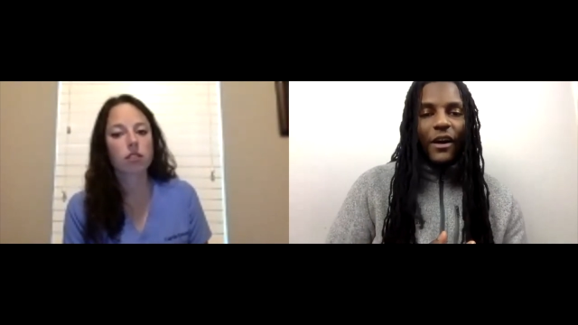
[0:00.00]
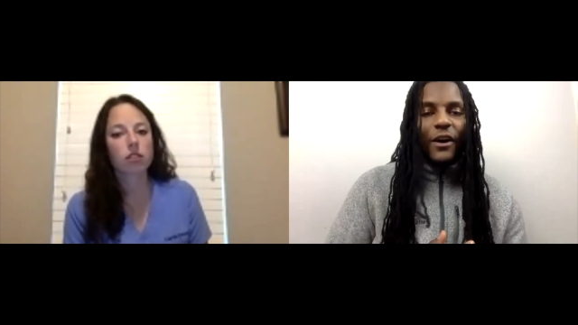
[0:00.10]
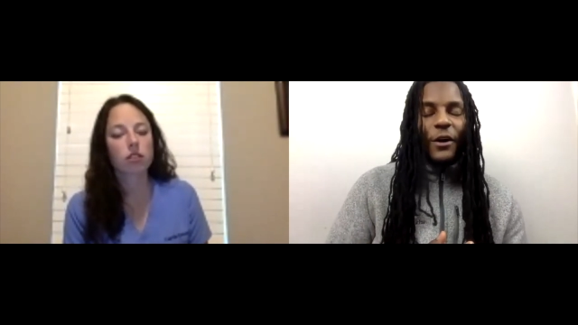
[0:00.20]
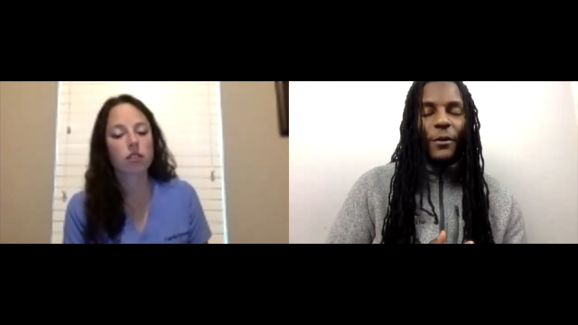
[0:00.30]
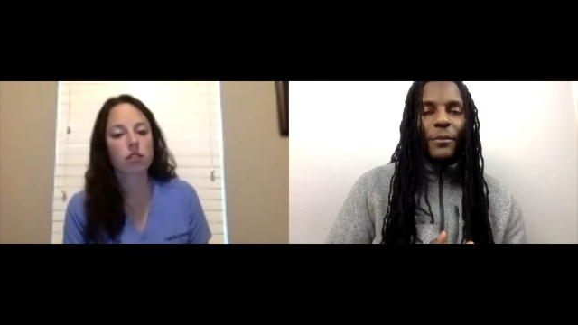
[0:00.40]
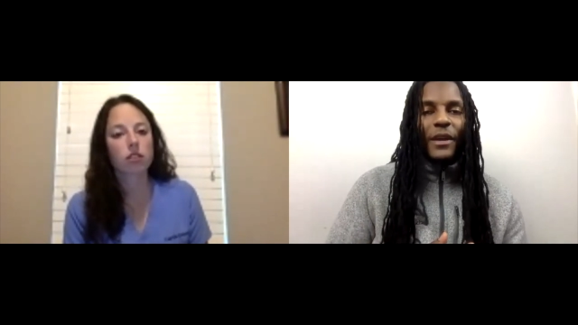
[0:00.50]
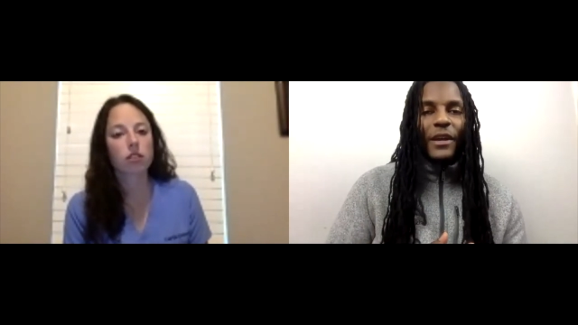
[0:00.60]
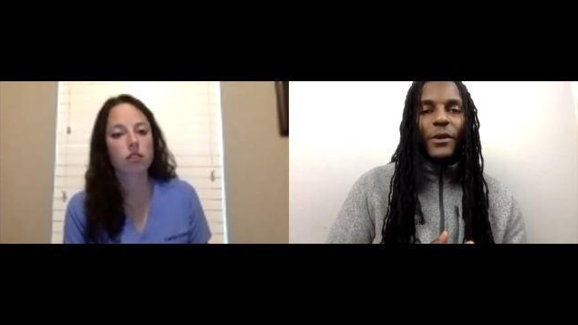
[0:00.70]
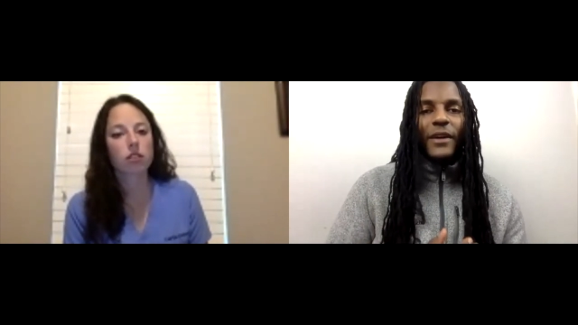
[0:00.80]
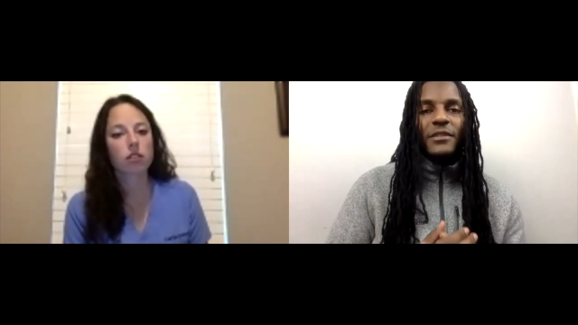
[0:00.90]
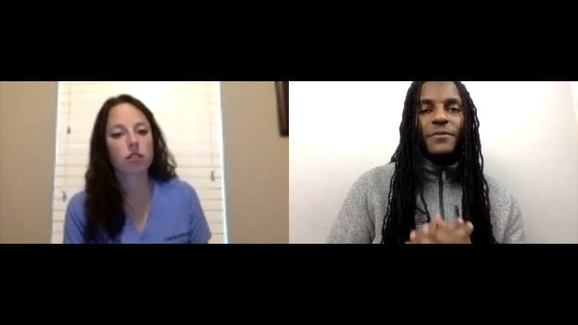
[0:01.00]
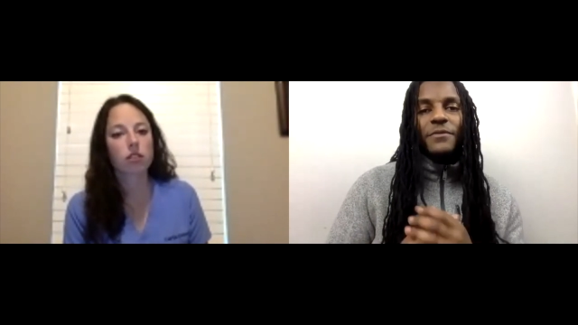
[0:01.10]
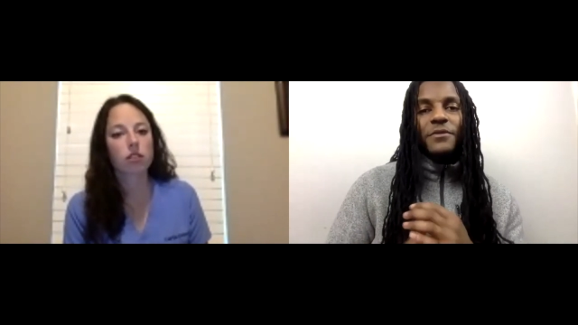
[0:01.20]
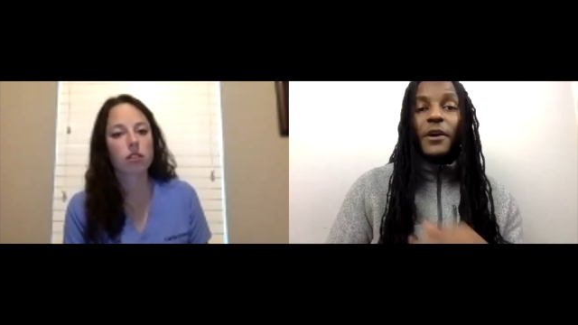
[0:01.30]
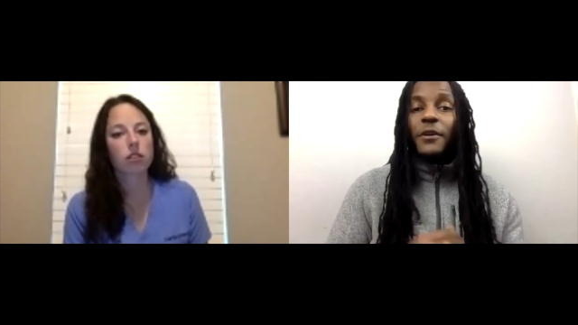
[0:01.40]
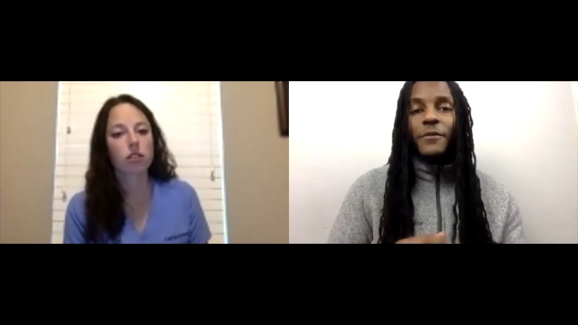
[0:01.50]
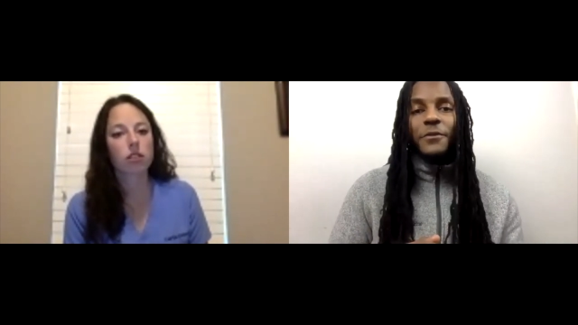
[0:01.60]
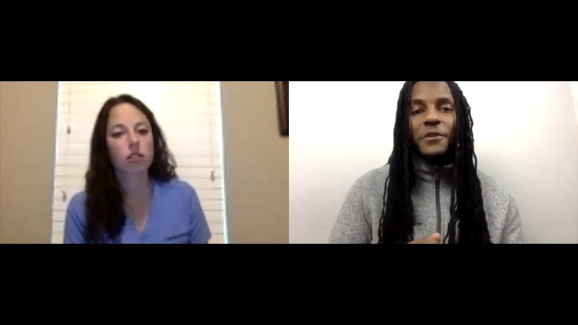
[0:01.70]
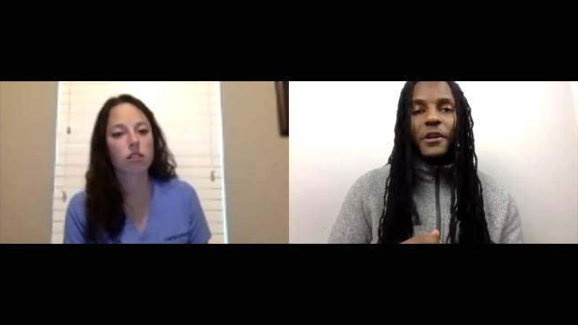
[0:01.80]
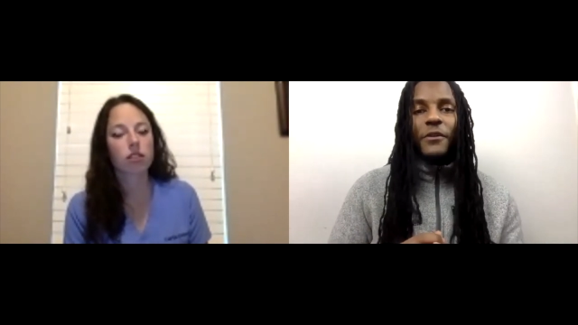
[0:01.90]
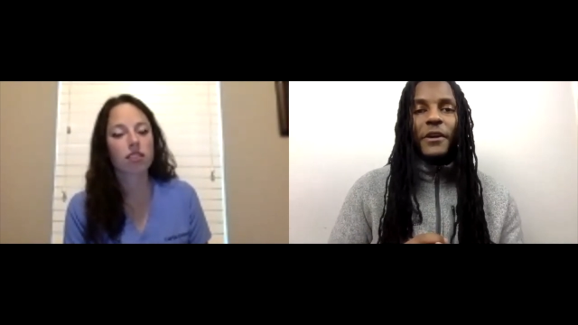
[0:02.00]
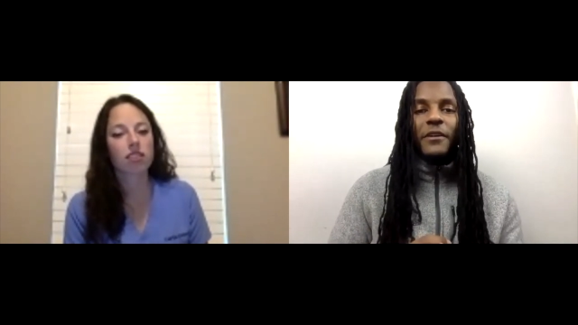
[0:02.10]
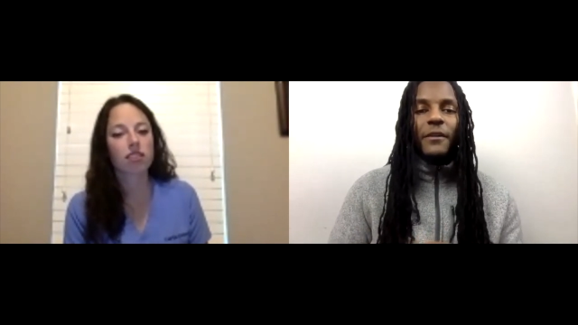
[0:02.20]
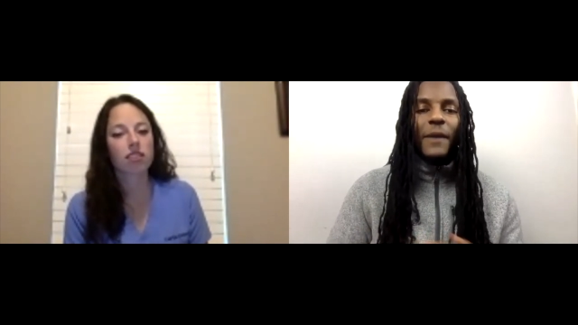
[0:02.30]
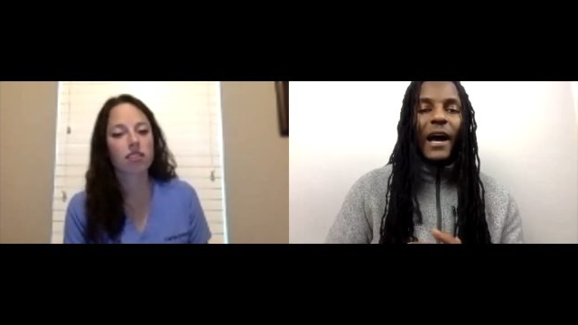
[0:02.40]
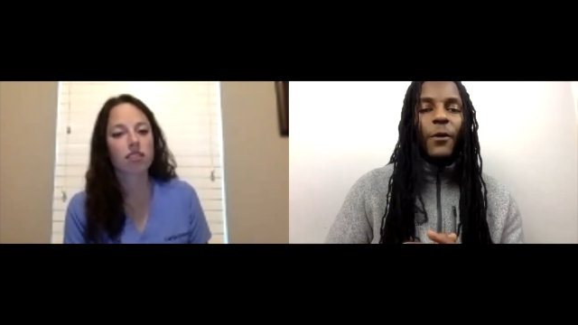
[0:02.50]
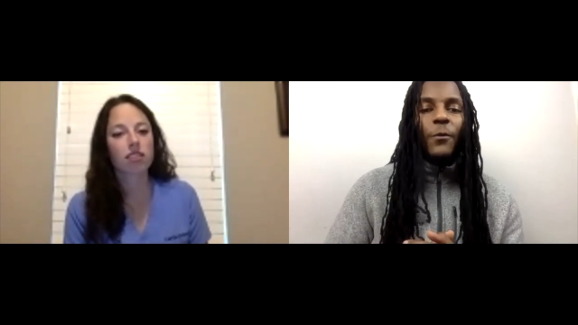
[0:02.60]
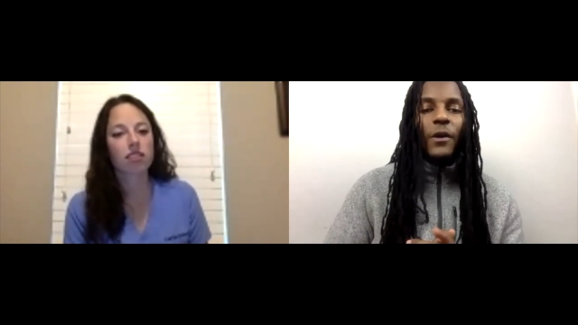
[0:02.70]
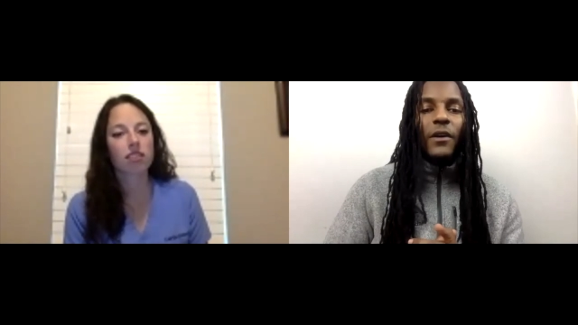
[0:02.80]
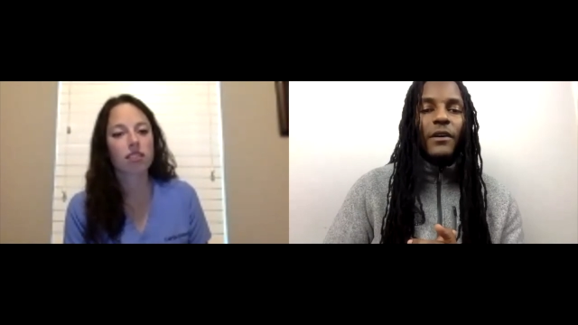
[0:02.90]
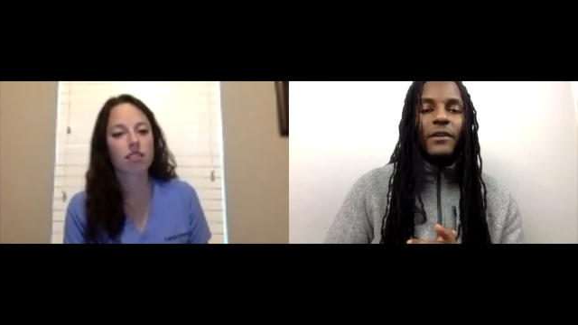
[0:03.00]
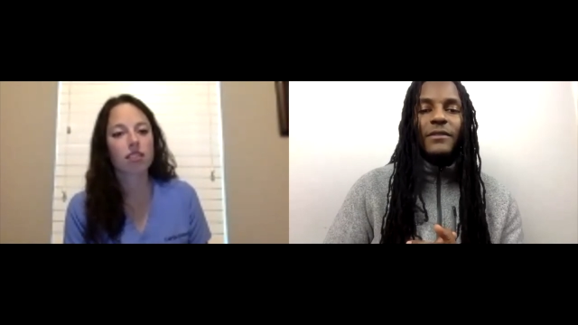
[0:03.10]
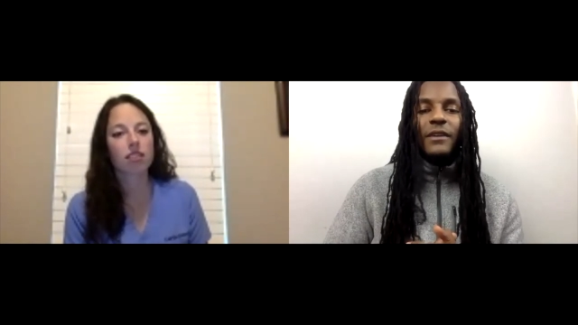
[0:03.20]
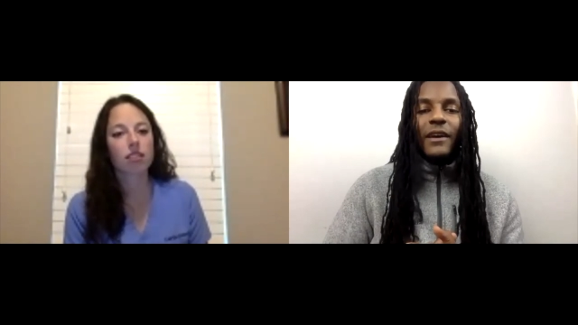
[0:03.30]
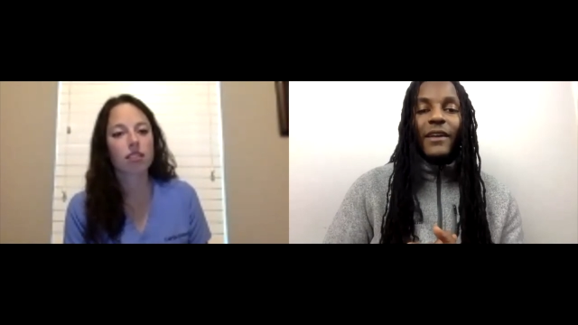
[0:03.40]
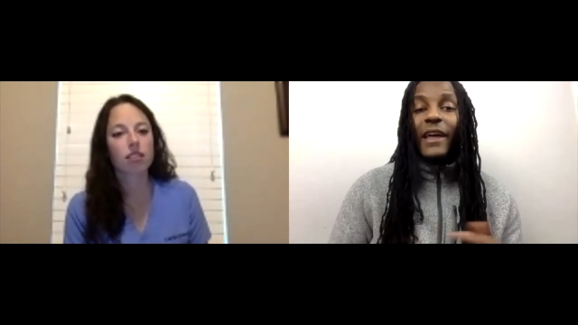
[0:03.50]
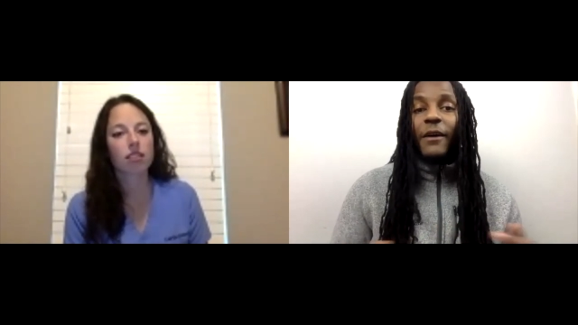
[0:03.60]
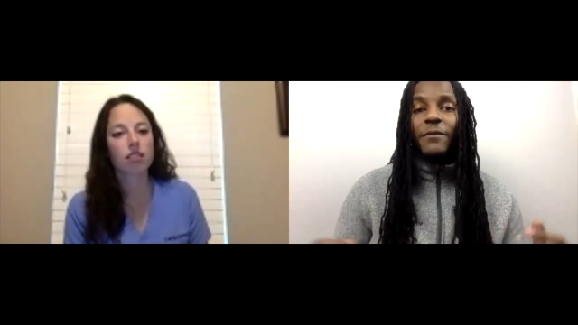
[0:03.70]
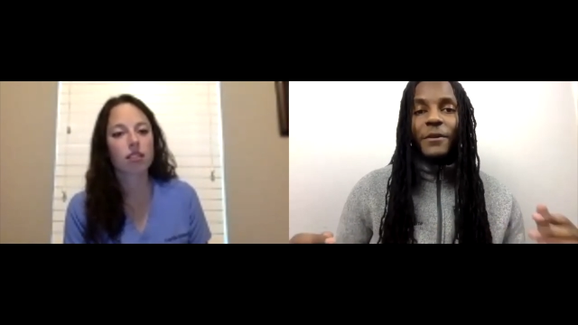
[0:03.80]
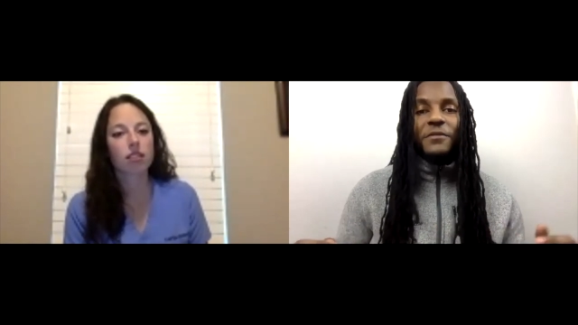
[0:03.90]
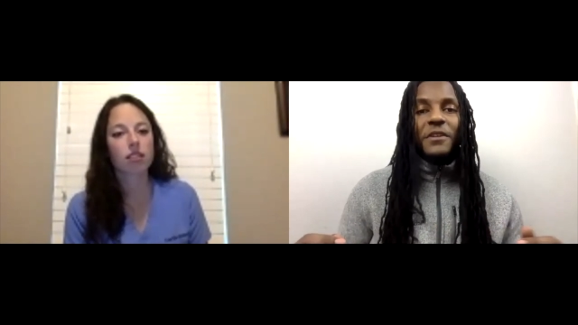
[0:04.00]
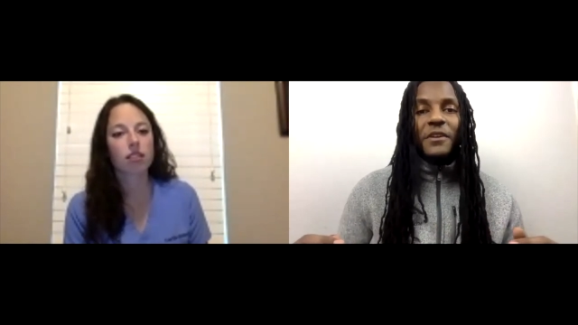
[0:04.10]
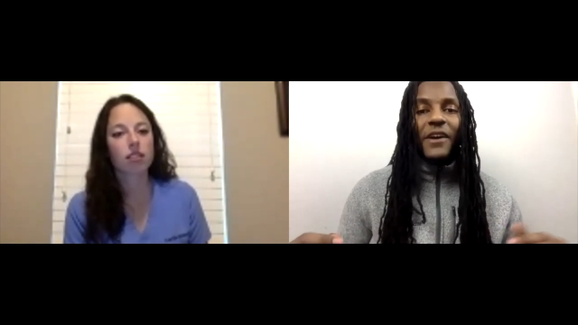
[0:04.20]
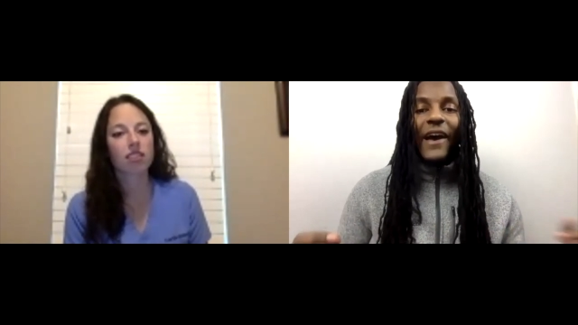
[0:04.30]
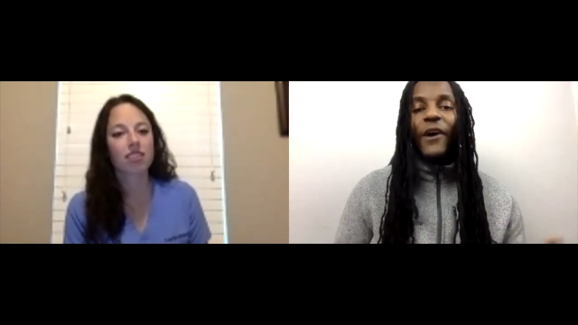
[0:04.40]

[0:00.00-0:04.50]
Speaker 1: um, and you actually start your first year curriculum, how was that first year at